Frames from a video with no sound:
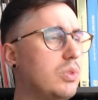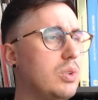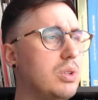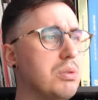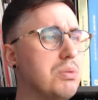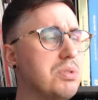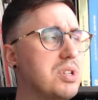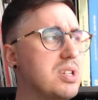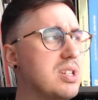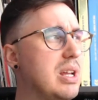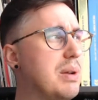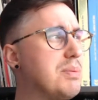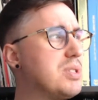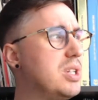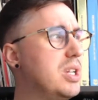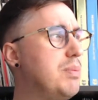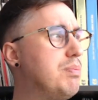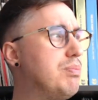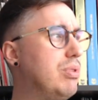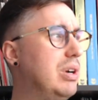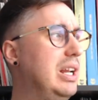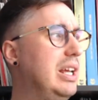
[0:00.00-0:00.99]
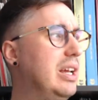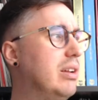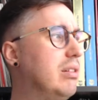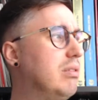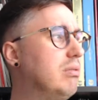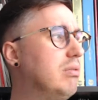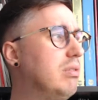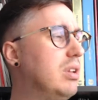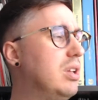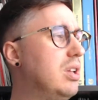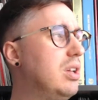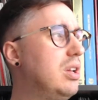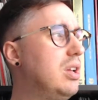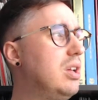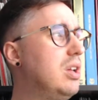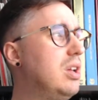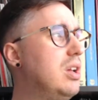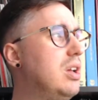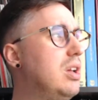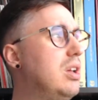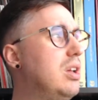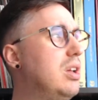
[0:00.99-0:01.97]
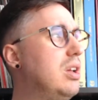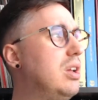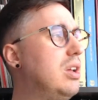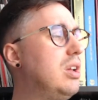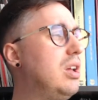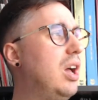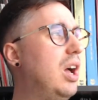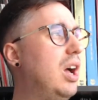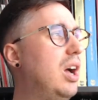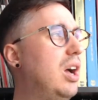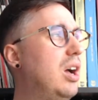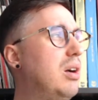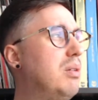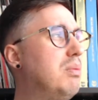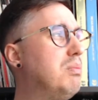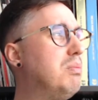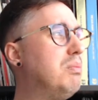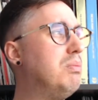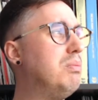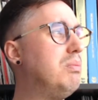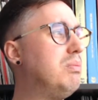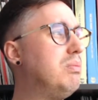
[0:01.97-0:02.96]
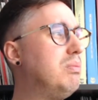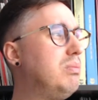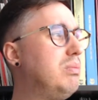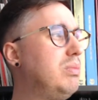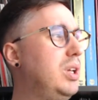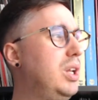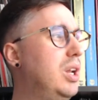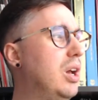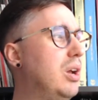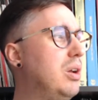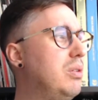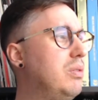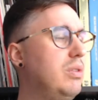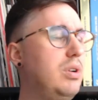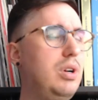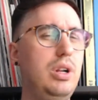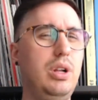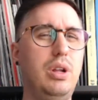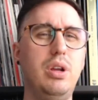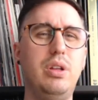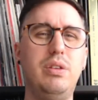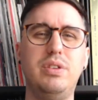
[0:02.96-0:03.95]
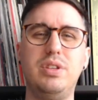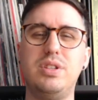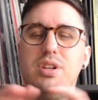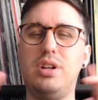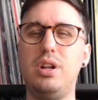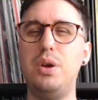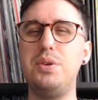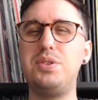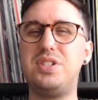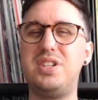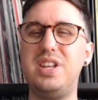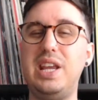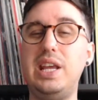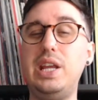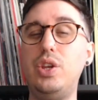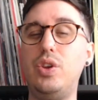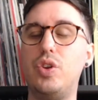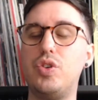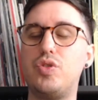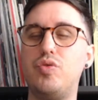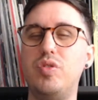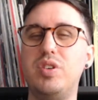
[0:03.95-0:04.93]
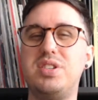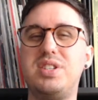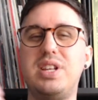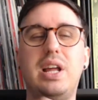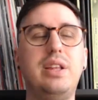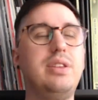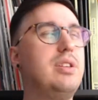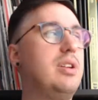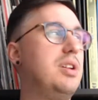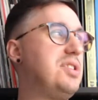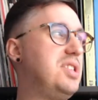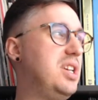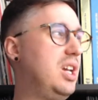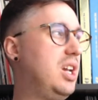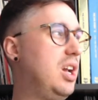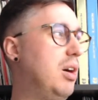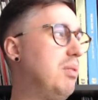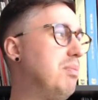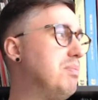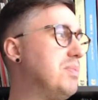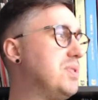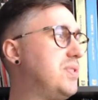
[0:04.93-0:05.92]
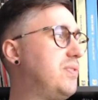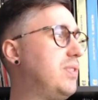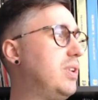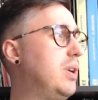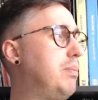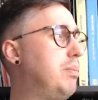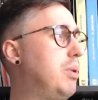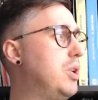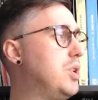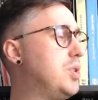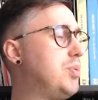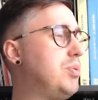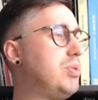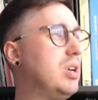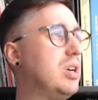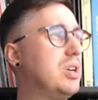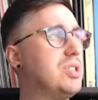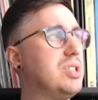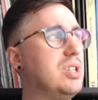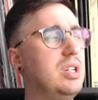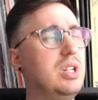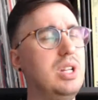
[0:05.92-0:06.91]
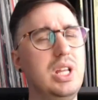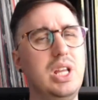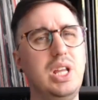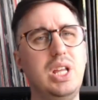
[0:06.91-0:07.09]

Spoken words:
which is an absolutely brilliant, as close to industry standard as it comes for post-production.